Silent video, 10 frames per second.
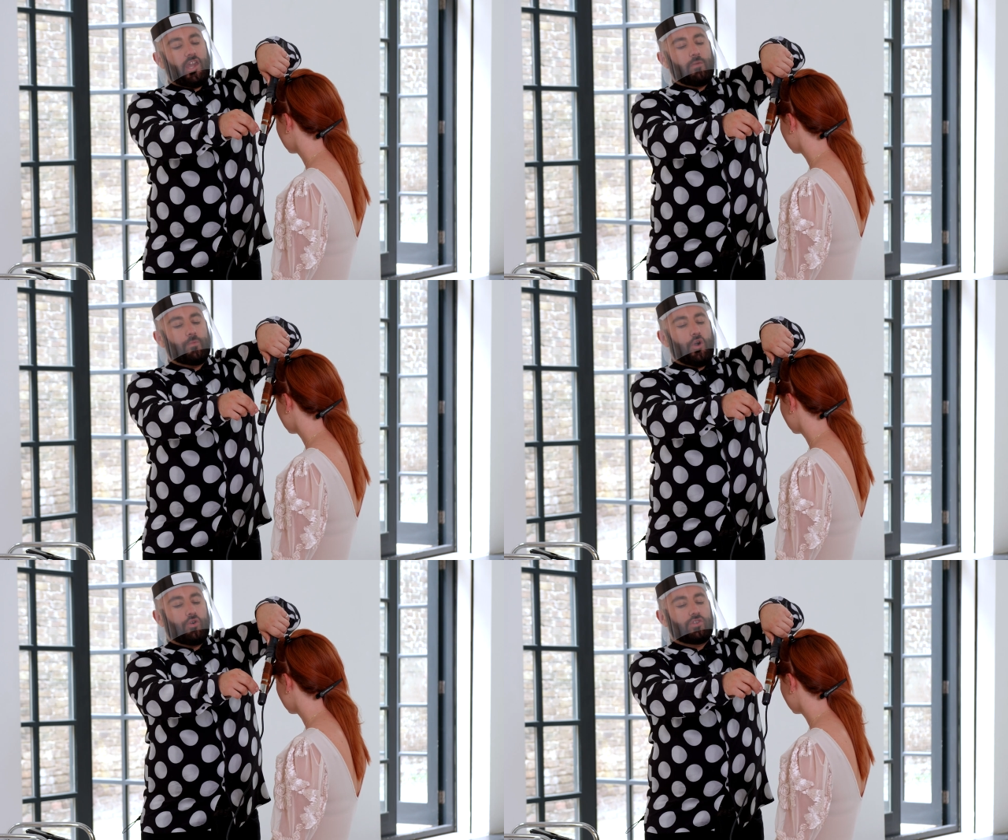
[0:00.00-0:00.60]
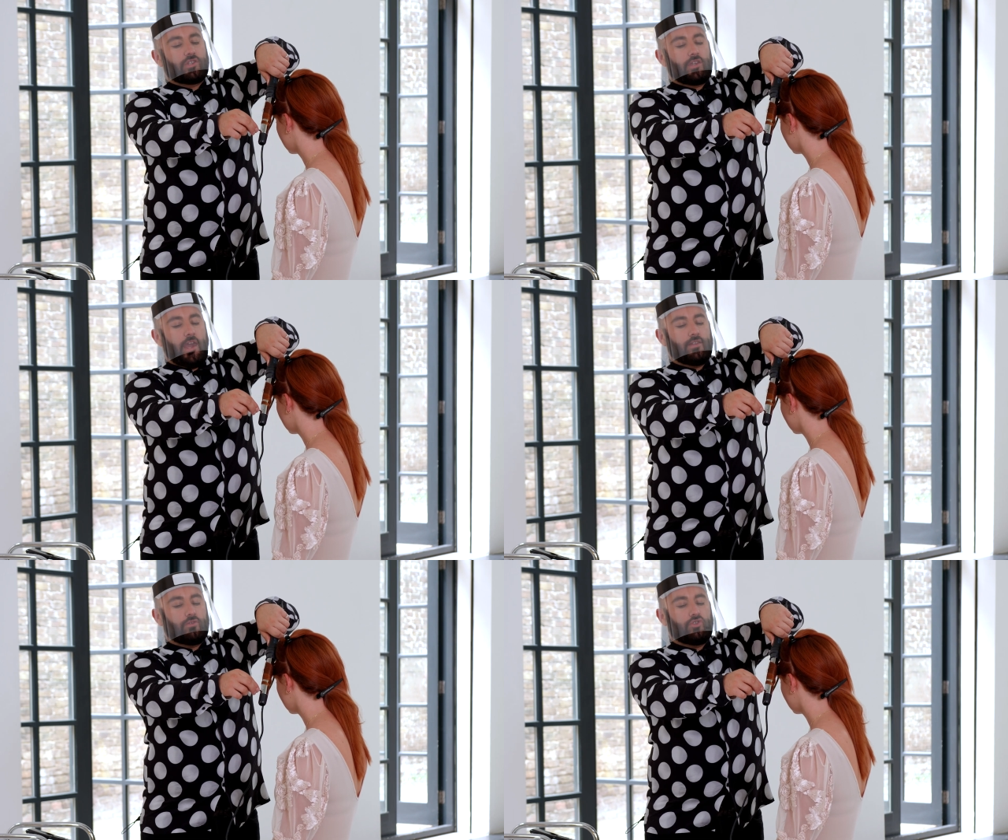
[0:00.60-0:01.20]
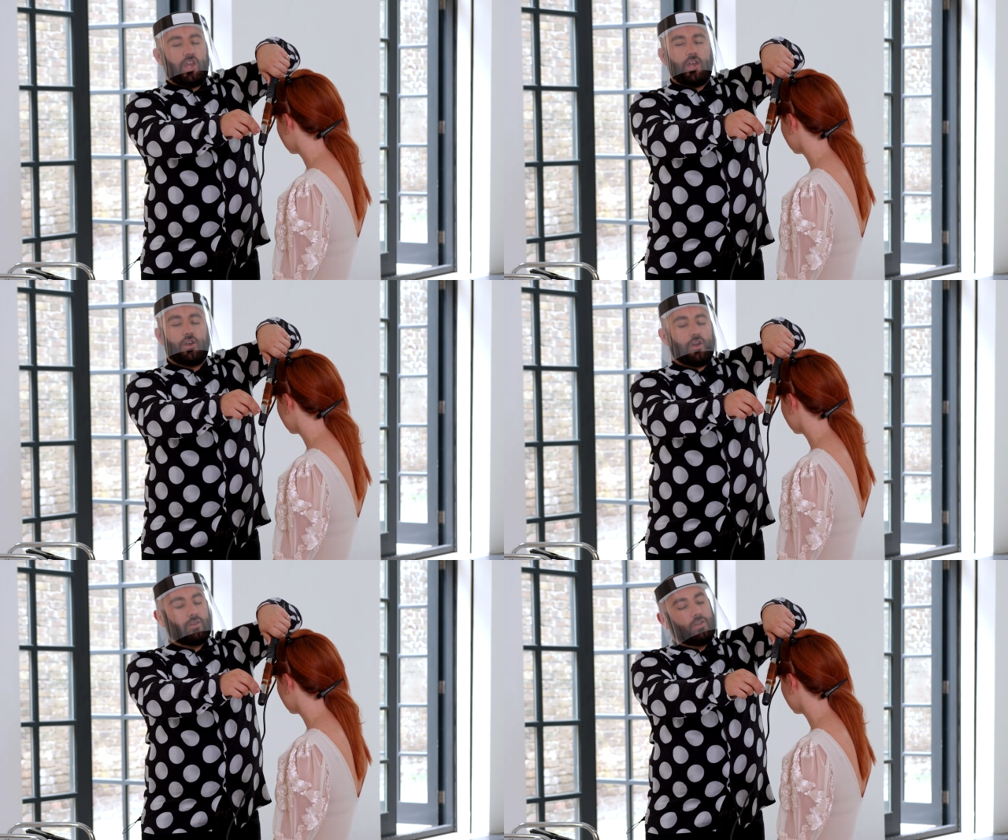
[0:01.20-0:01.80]
Kate Moss, Kendall
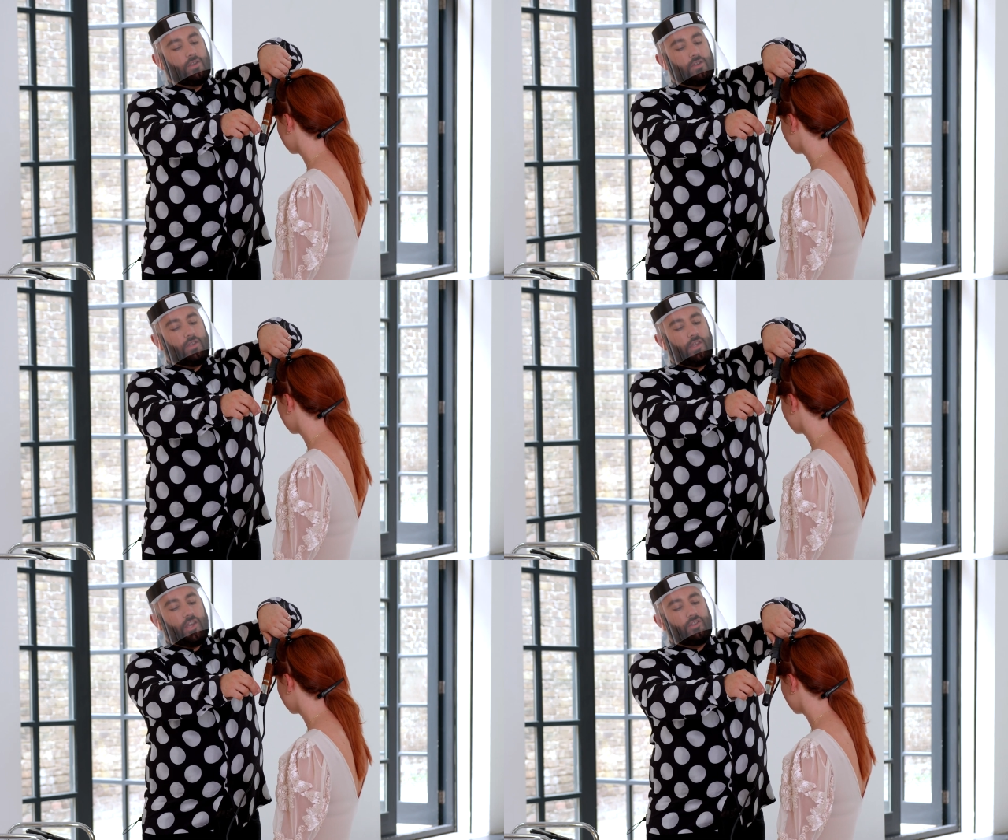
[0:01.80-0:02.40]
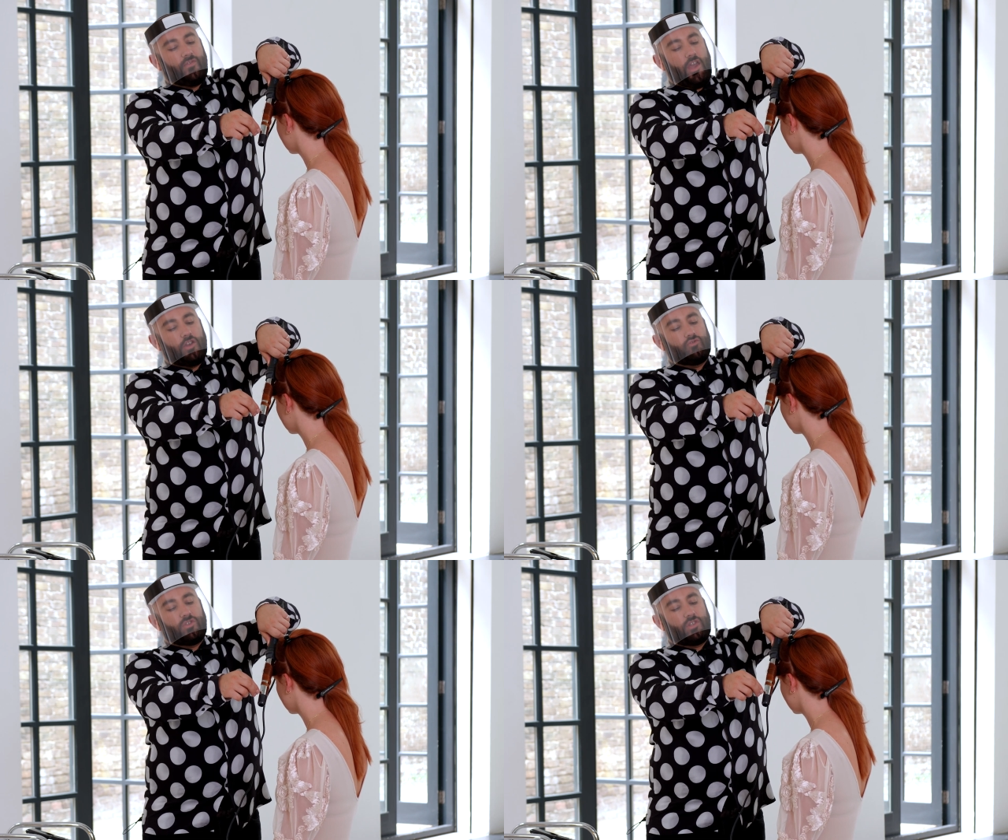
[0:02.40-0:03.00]
Jenner kind of end